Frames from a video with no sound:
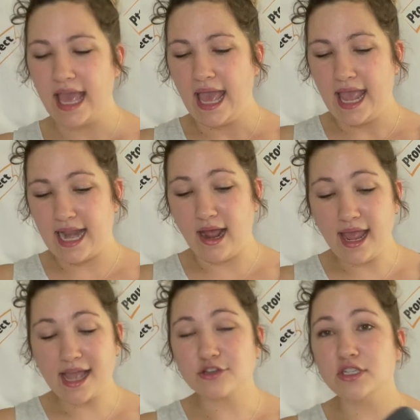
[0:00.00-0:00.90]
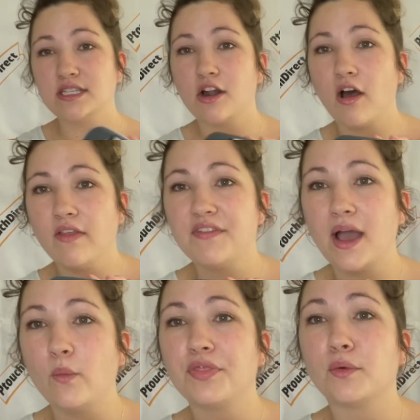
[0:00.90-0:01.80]
And I actually did all of that with
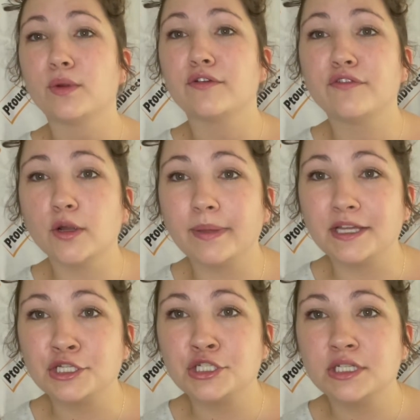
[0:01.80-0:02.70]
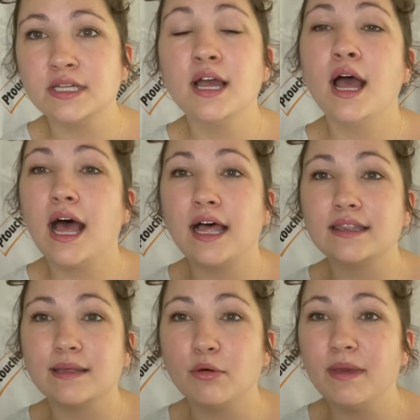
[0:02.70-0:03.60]
the refurbished label
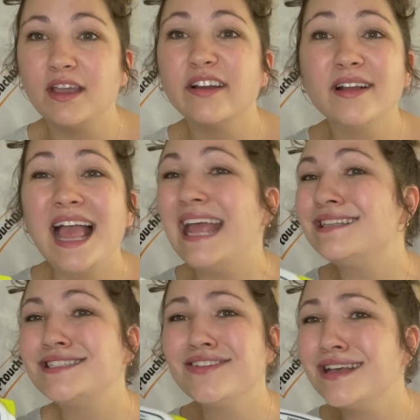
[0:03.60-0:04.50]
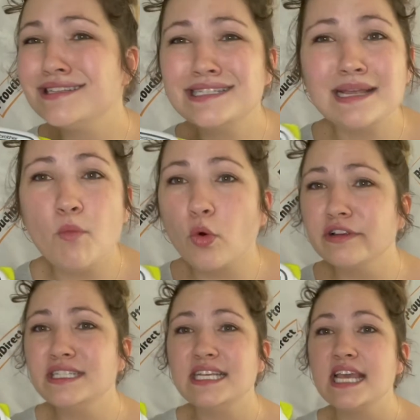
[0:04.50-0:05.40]
maker. It still has the same
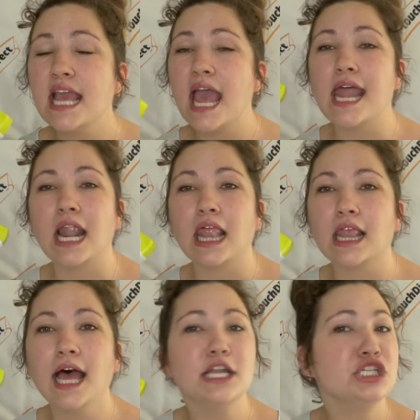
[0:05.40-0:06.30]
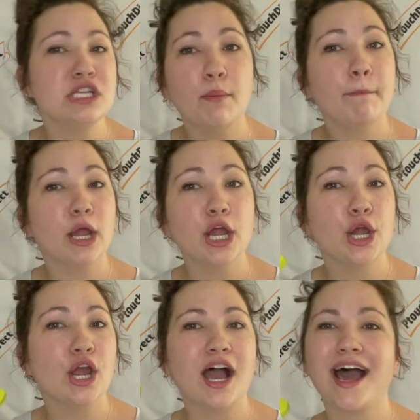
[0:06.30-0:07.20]
warranty and a lot cheaper.
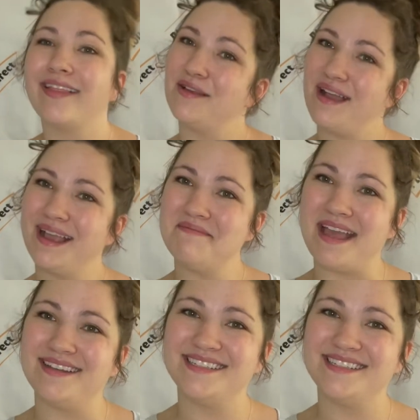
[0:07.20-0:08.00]
Highly recommend.